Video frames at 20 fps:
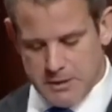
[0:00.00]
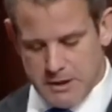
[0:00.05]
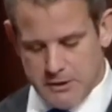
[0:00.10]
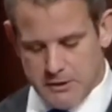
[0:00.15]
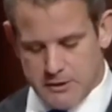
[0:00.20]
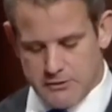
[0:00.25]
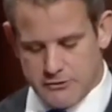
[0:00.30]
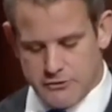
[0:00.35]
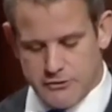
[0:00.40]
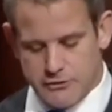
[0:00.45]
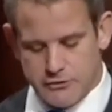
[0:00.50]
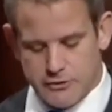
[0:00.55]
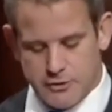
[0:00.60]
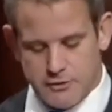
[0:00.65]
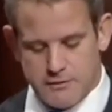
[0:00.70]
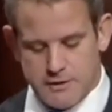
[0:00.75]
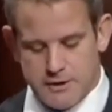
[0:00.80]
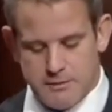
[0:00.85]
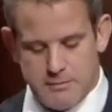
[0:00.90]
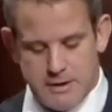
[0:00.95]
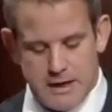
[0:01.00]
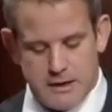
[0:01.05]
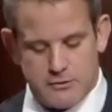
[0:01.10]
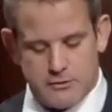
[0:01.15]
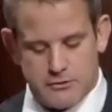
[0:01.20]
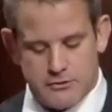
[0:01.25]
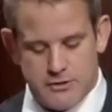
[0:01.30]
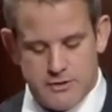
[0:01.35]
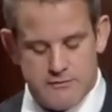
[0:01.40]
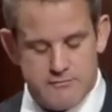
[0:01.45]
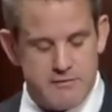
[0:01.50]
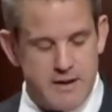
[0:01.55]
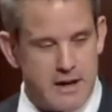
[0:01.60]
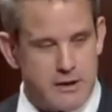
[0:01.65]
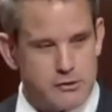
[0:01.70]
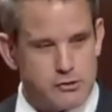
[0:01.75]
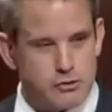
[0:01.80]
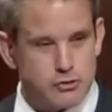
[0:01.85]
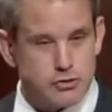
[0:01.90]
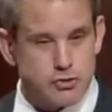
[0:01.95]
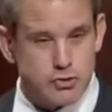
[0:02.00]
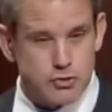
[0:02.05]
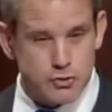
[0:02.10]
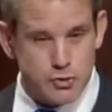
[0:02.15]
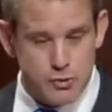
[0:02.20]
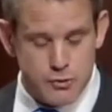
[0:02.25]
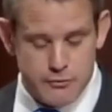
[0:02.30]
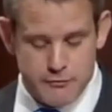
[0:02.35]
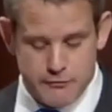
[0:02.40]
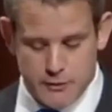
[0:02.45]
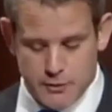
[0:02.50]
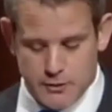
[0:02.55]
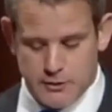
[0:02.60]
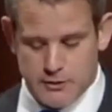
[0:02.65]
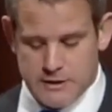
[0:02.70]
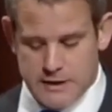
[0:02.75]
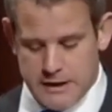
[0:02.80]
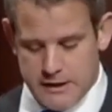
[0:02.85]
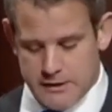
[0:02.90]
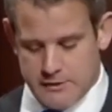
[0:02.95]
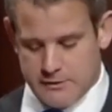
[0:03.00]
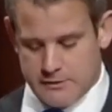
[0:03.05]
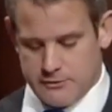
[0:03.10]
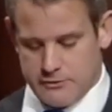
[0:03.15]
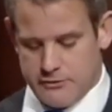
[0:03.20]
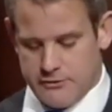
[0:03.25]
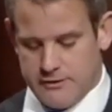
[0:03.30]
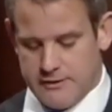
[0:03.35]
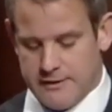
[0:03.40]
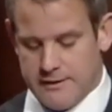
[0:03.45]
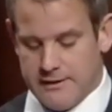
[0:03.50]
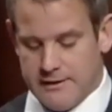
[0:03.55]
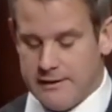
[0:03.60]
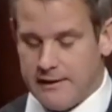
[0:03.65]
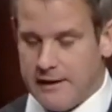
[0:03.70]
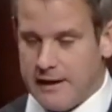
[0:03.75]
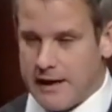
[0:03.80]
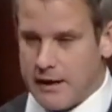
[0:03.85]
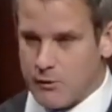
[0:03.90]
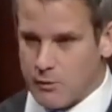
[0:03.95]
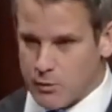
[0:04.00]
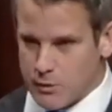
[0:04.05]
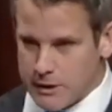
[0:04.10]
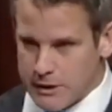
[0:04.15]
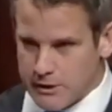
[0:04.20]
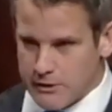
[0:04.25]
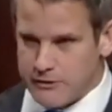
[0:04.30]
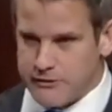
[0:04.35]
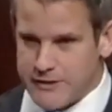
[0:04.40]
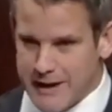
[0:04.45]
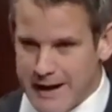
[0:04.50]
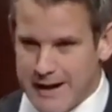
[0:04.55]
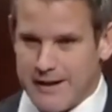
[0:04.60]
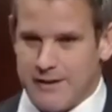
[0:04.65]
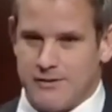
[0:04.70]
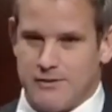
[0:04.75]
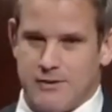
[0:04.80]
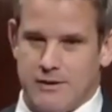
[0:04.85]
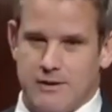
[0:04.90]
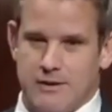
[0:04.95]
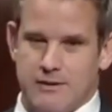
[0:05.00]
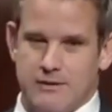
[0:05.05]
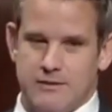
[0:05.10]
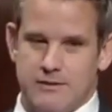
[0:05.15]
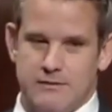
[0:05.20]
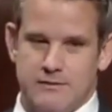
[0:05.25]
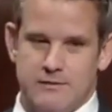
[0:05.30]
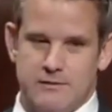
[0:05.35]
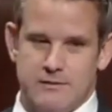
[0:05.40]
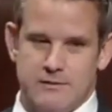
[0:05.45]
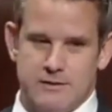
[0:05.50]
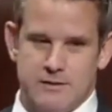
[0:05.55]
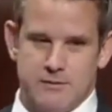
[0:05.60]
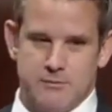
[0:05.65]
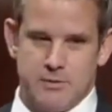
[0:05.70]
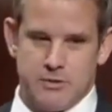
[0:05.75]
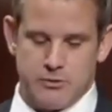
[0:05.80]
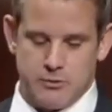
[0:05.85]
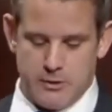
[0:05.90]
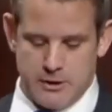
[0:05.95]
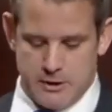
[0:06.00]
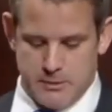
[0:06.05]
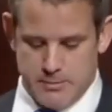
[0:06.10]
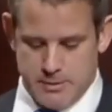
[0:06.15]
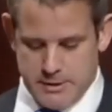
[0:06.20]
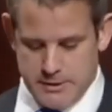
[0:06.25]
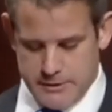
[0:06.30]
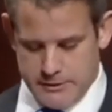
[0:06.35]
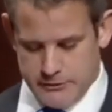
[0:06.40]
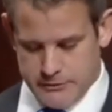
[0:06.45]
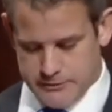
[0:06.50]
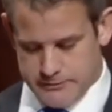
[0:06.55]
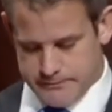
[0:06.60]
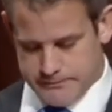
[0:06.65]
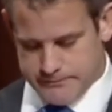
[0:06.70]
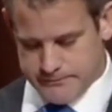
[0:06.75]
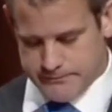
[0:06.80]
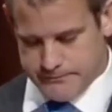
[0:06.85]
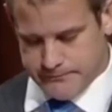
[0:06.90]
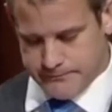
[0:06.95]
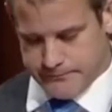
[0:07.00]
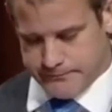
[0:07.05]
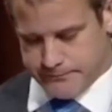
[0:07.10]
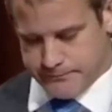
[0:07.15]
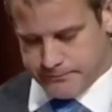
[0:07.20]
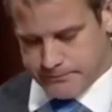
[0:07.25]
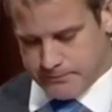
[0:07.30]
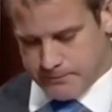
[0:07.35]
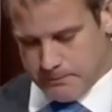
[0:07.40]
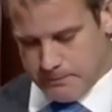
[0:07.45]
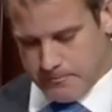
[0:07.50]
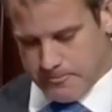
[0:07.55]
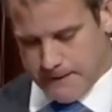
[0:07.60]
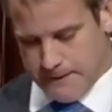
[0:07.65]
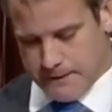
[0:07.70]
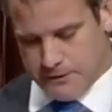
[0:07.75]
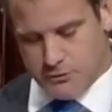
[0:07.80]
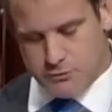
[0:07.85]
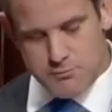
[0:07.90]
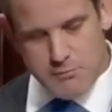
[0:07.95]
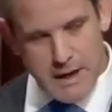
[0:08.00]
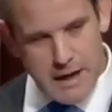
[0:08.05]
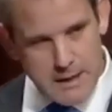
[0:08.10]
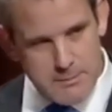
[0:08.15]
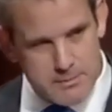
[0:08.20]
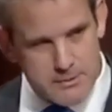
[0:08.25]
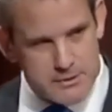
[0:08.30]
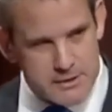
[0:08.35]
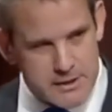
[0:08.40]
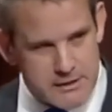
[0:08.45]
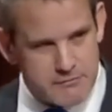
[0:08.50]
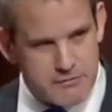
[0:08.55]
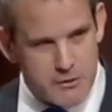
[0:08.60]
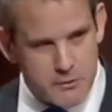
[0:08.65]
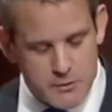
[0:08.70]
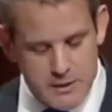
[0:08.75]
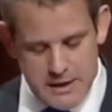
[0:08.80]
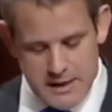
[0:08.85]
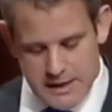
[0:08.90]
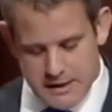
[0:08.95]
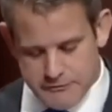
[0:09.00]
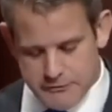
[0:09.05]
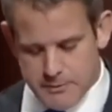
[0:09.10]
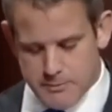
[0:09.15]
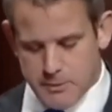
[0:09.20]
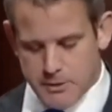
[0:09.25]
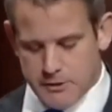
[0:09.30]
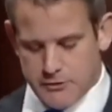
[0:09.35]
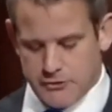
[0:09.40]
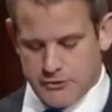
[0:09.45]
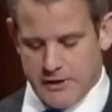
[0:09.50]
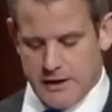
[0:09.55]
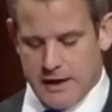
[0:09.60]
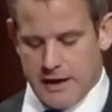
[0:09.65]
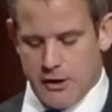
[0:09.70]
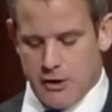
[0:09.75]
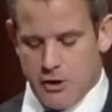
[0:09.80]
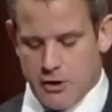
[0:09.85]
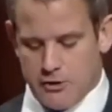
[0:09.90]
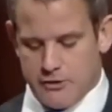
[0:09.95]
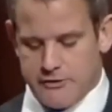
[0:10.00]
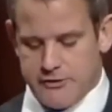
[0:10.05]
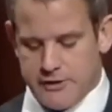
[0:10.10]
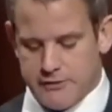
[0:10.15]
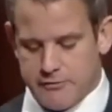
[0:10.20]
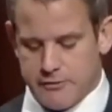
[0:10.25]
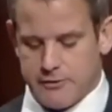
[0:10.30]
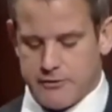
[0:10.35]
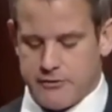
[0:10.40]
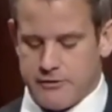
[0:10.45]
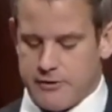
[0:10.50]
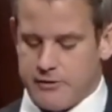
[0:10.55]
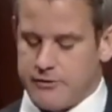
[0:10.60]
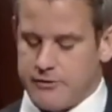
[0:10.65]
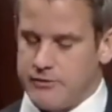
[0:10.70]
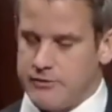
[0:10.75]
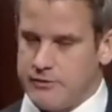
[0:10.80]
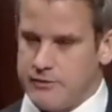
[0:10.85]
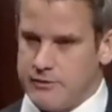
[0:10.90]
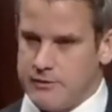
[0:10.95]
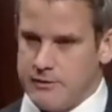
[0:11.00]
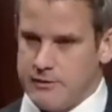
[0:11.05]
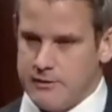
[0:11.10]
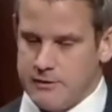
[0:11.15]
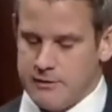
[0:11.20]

Americans deserve a democracy that values truthful leaders and real dialogue between our parties. It is my belief that we have to put aside our differences